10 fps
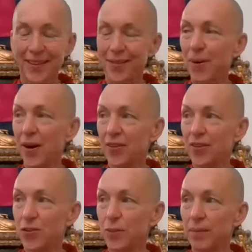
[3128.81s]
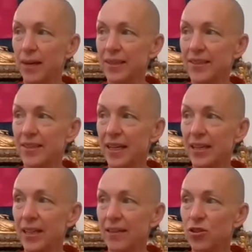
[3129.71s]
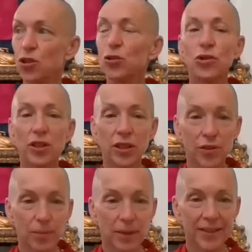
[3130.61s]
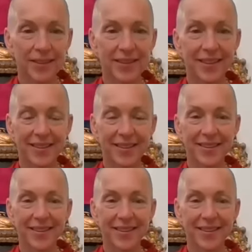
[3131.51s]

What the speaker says: parlance, we may say choosing your mindset,